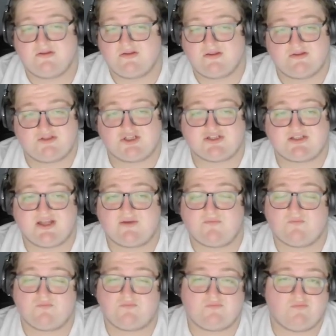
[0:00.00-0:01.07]
Just like
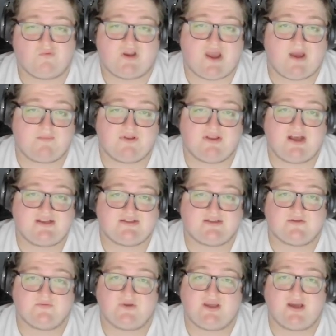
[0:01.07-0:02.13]
what happened last
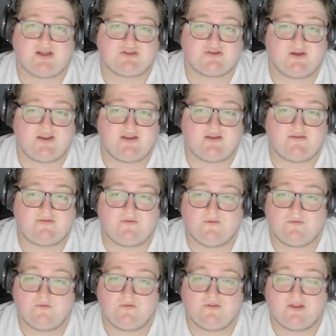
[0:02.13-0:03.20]
year when he got traded
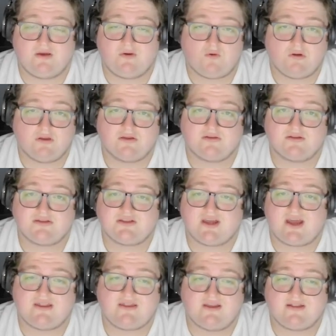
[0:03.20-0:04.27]
to the Oilers.
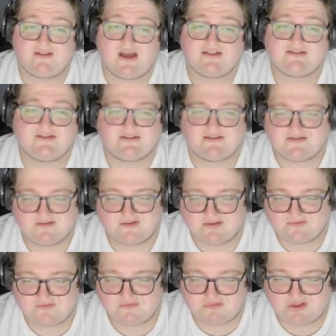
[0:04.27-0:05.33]
I think that's
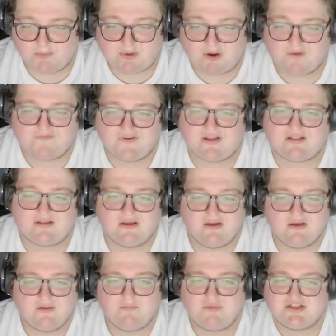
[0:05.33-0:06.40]
the perfect
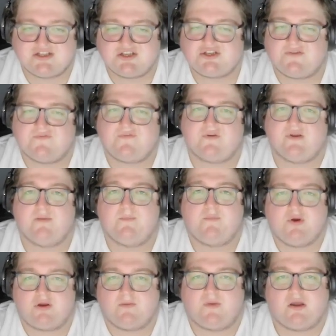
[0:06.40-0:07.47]
position for him.
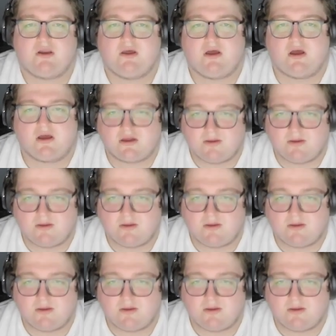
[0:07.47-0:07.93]
Put him on a